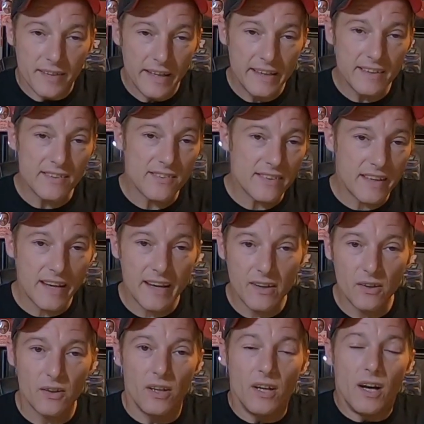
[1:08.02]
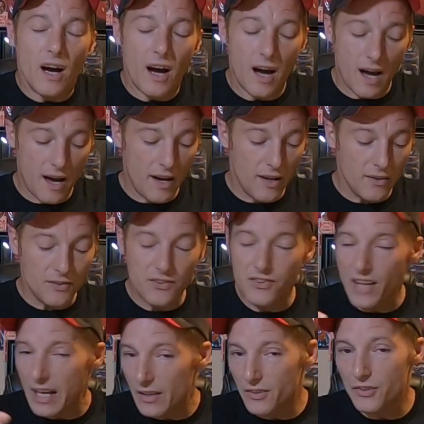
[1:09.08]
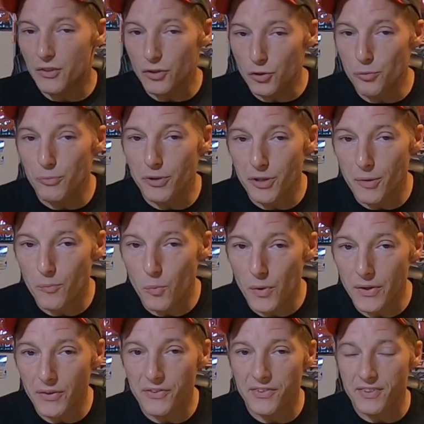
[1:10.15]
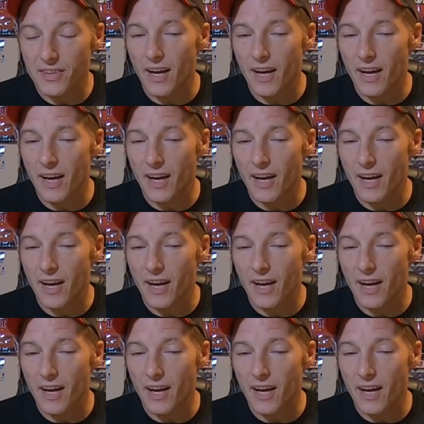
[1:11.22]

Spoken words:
10th scale solid aluminum wheels and